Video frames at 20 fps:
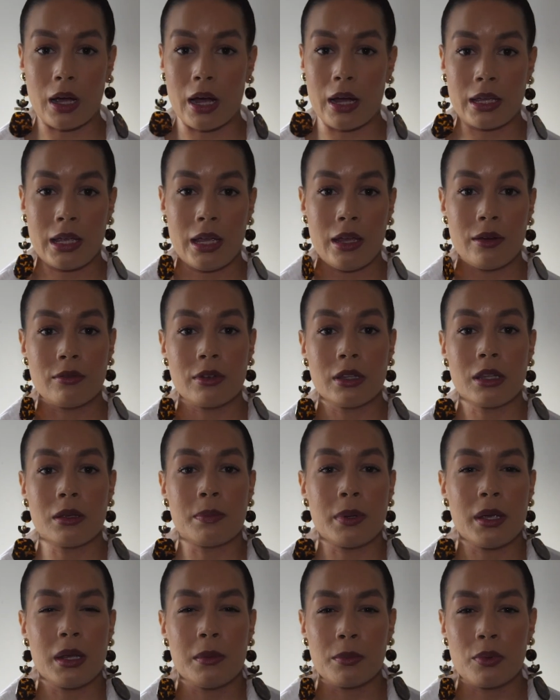I can't really
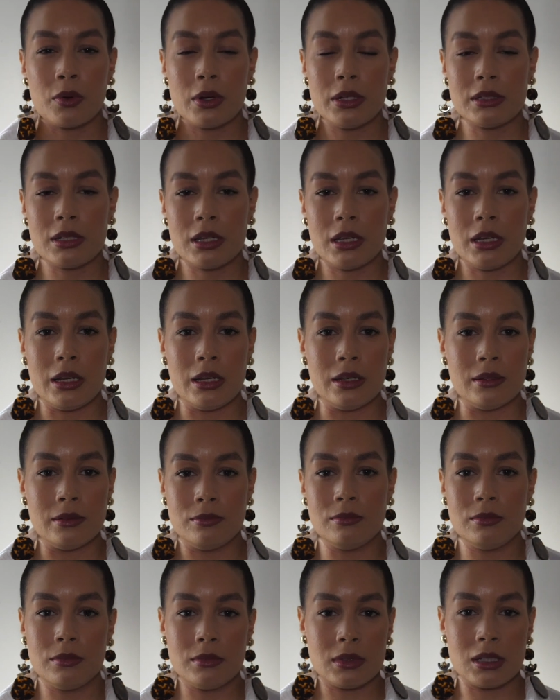pinpoint it.
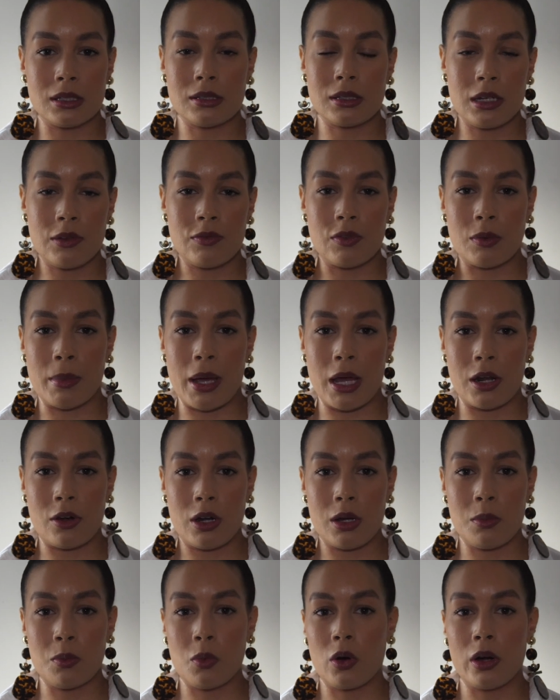It doesn't even matter
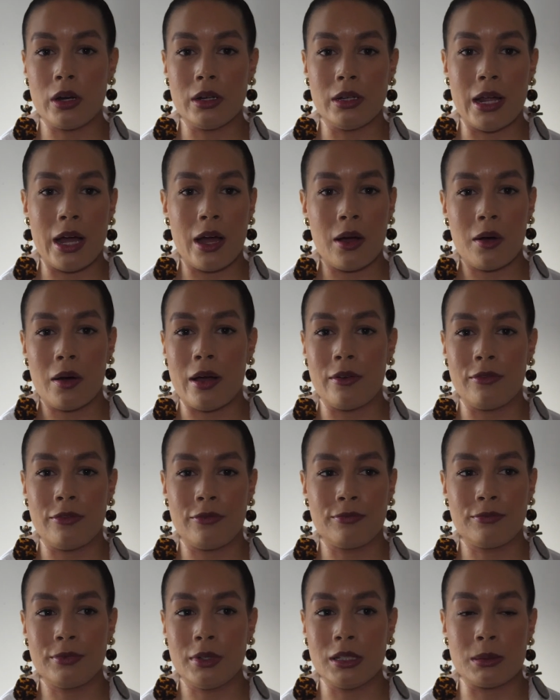anymore. Now
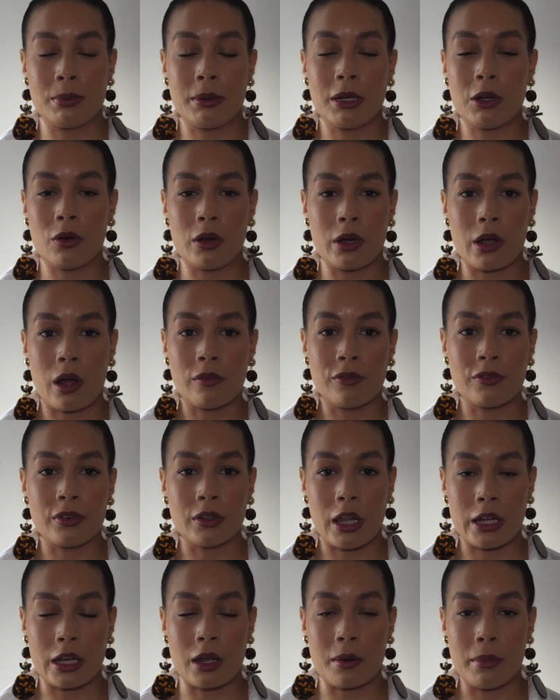it's been going on
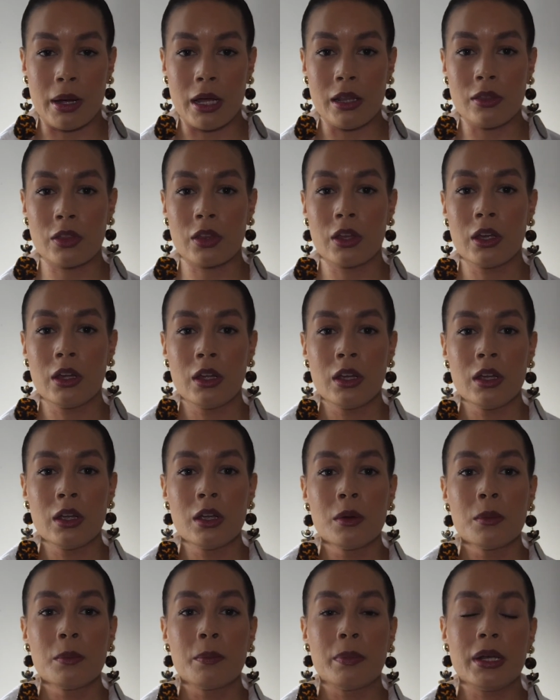for like a month,
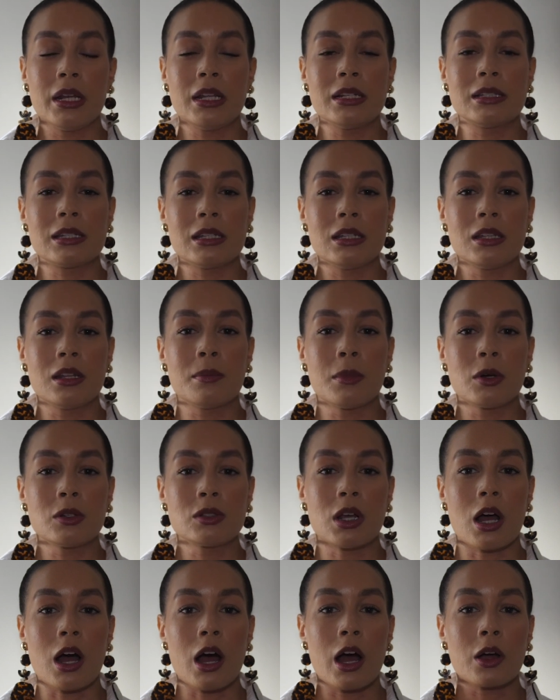but it's in the
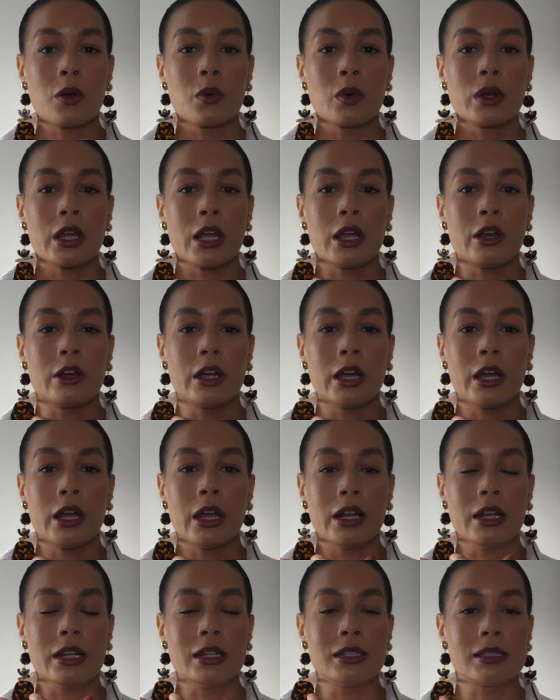most awkward area,
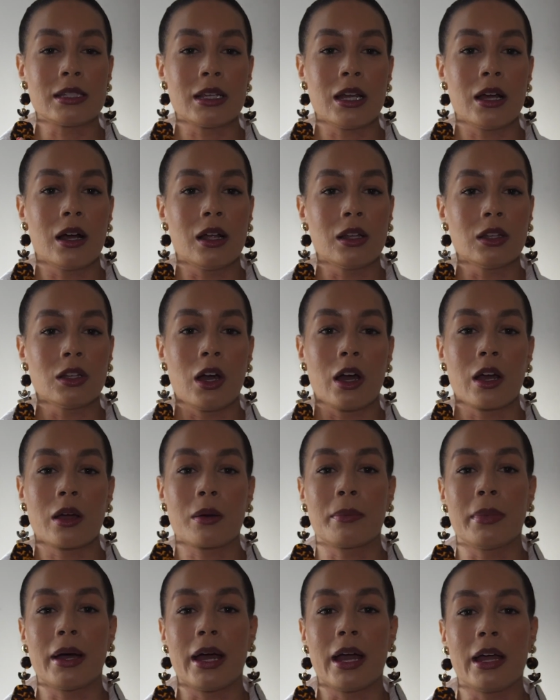and it's
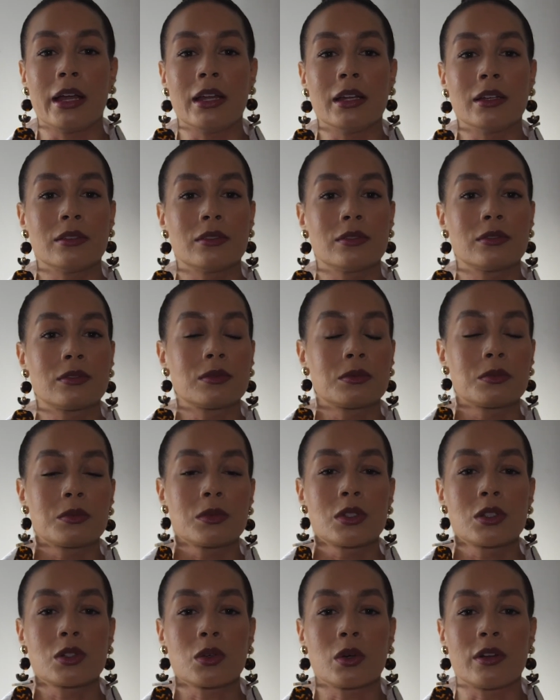along my
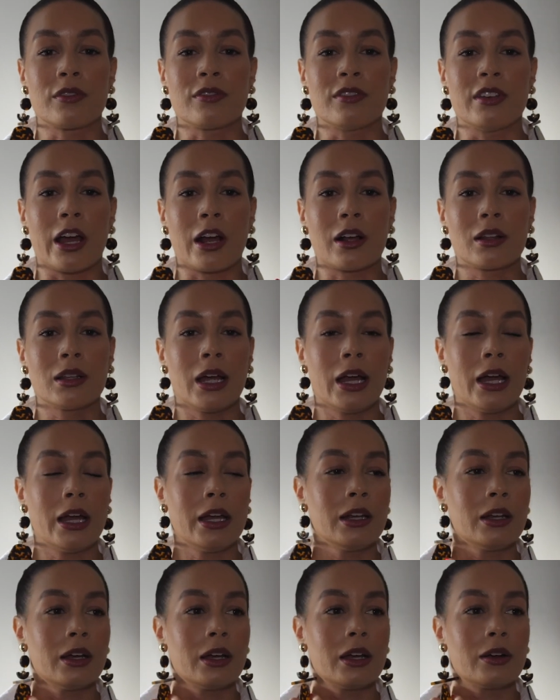sort of
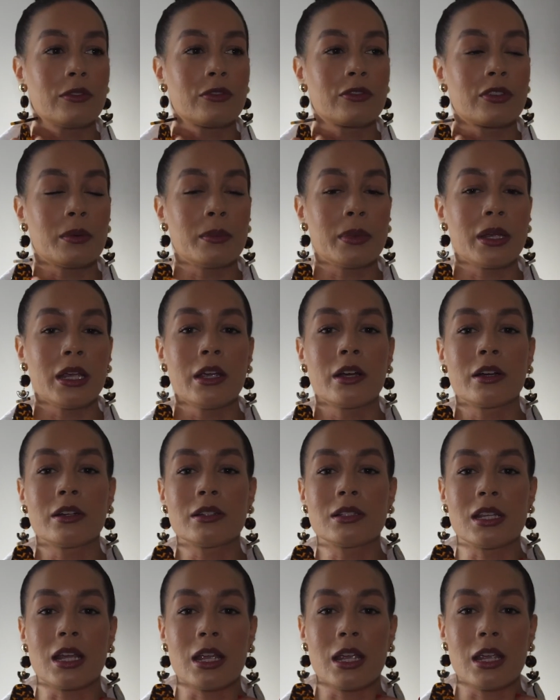neckline from here
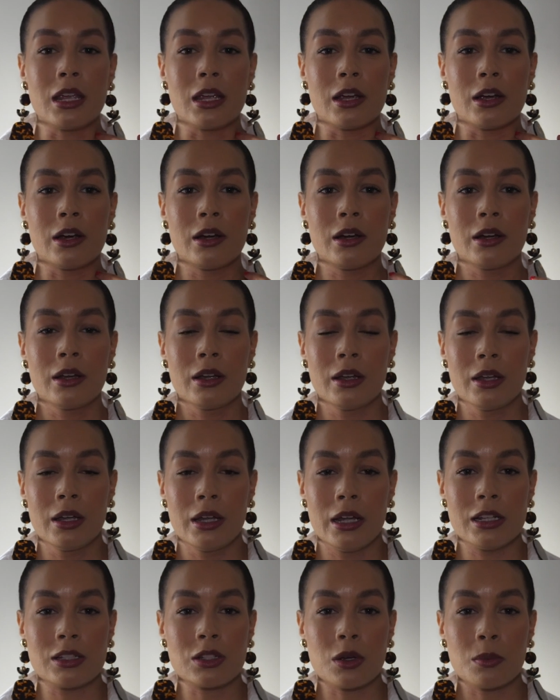to here.
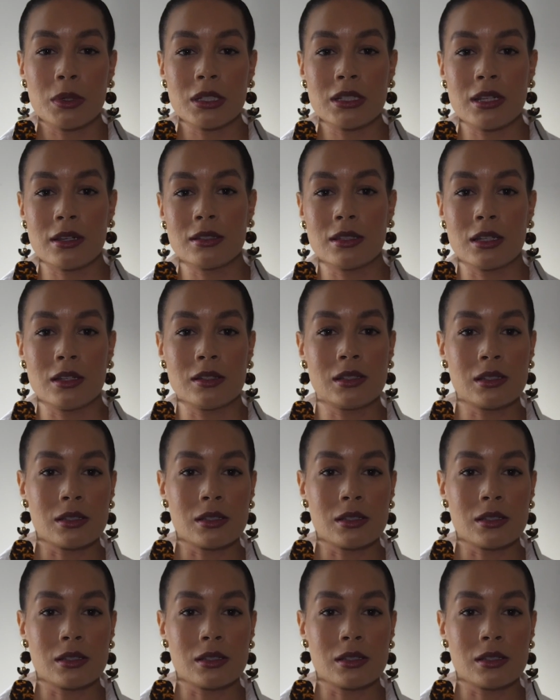It's almost as